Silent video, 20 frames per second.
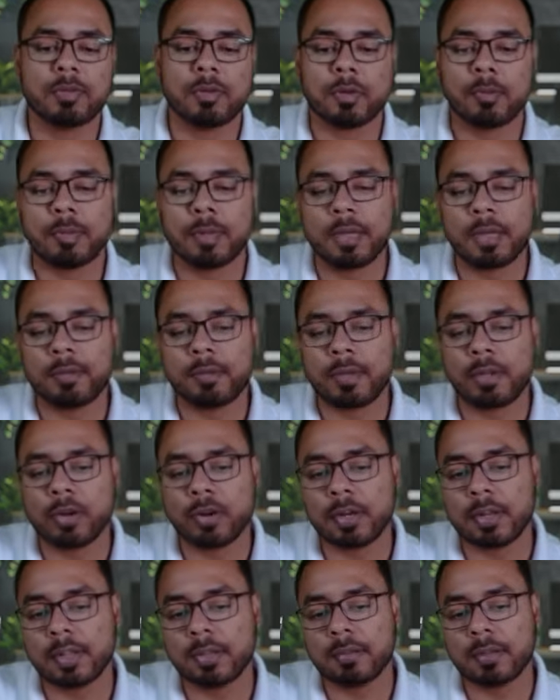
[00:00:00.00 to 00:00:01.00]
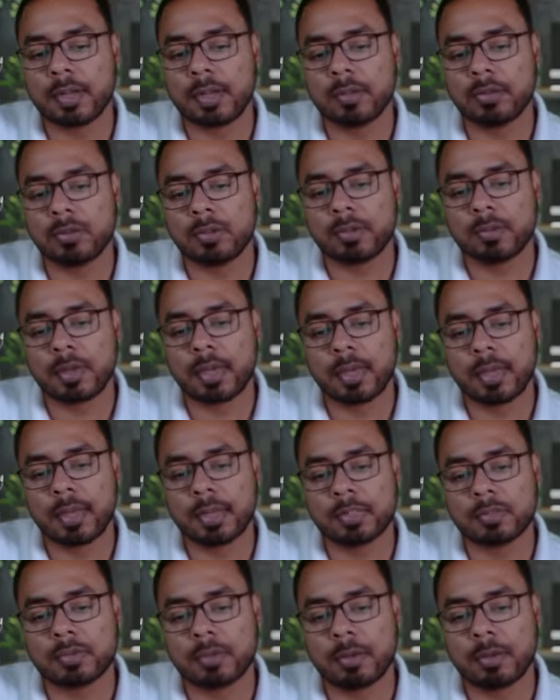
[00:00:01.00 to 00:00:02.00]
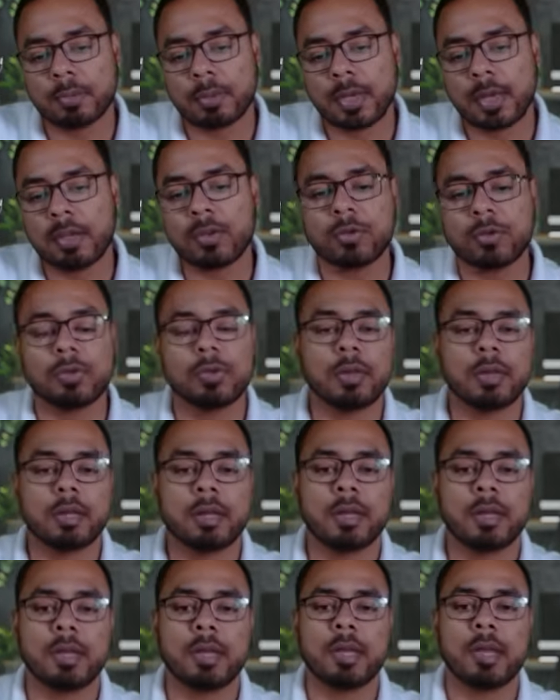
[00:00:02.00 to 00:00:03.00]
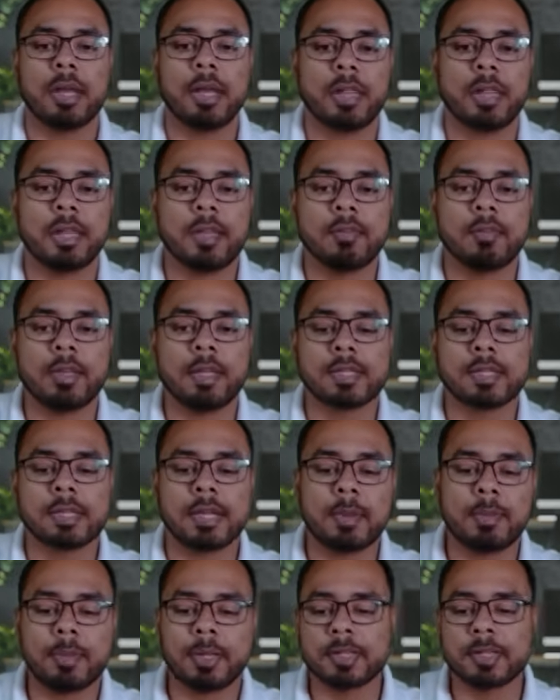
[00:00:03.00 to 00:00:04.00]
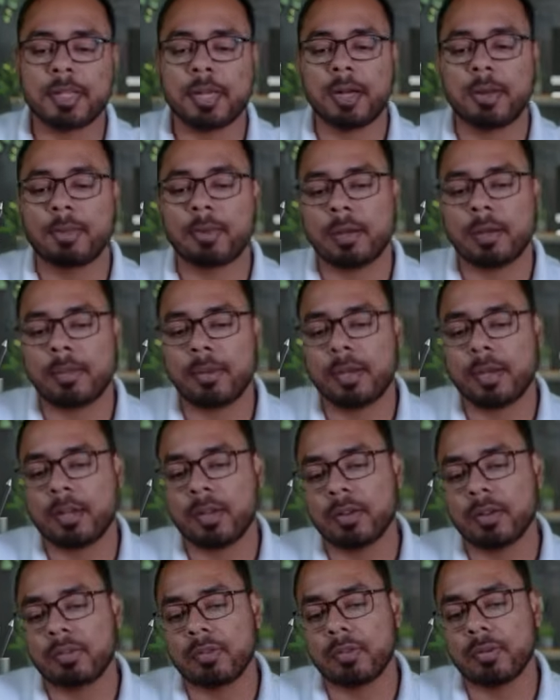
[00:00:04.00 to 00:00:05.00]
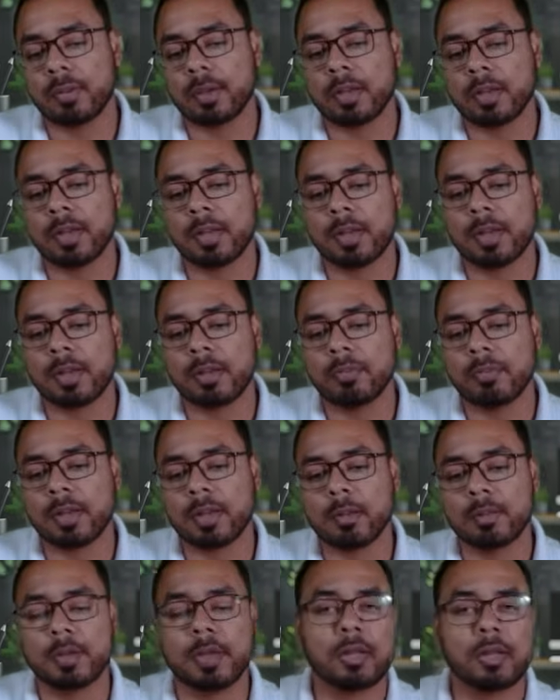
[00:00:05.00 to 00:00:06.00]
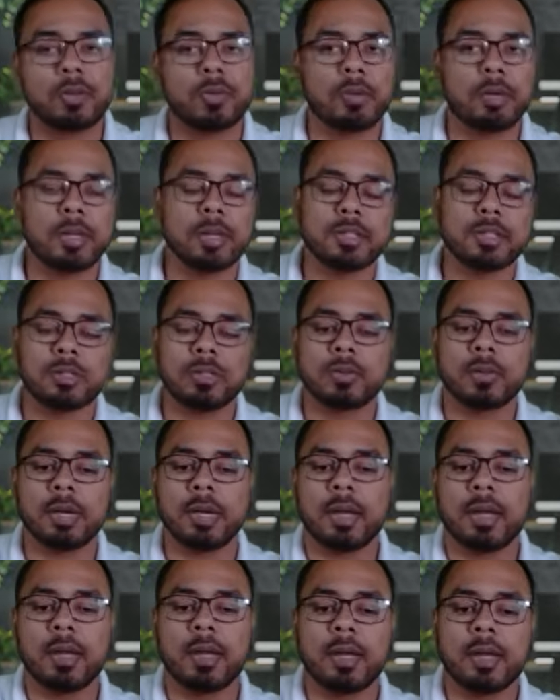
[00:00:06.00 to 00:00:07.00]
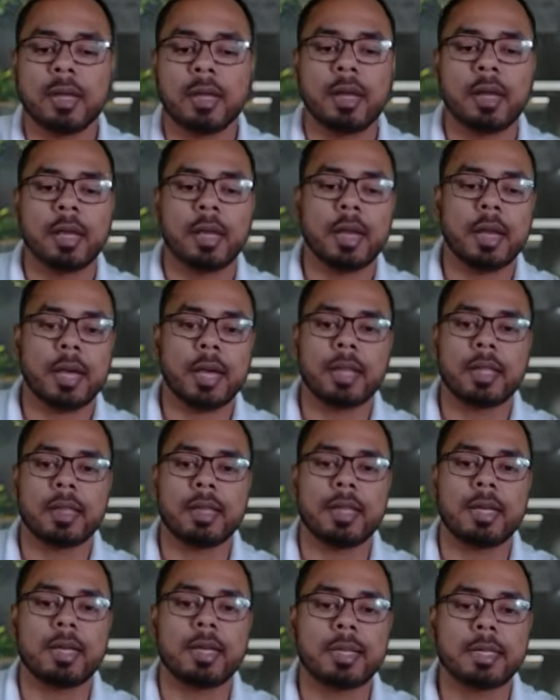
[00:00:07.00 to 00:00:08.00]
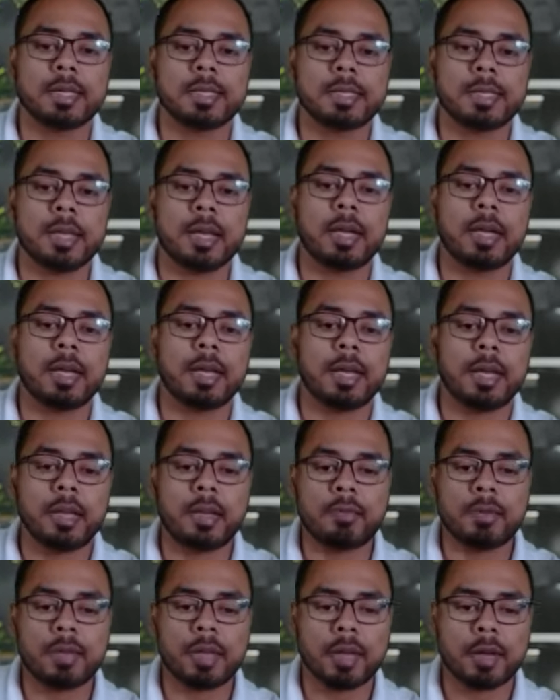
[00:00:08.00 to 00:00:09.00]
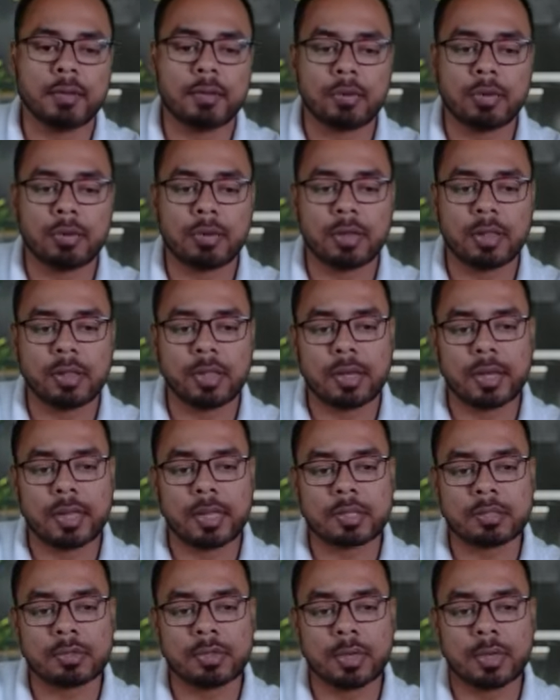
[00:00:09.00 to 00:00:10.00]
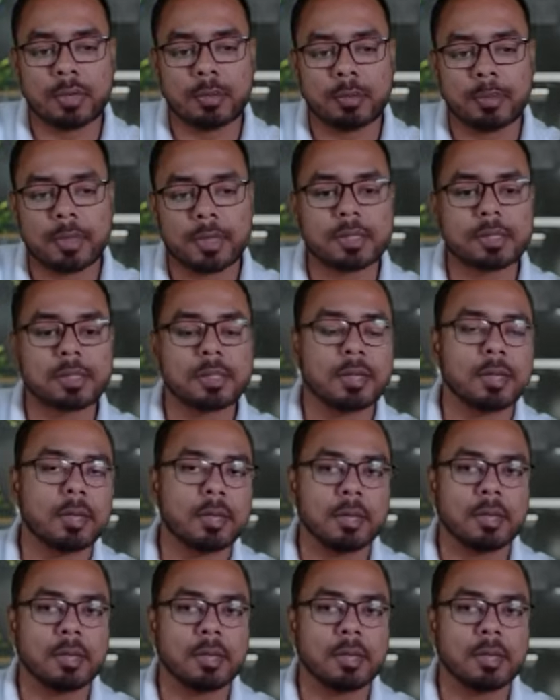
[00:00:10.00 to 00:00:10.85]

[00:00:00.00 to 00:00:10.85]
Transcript: From there, we got the value of k as 1 by 2. And then we established that probability of omega n 1 by 2 raised to n. And then in set A, we have all the natural numbers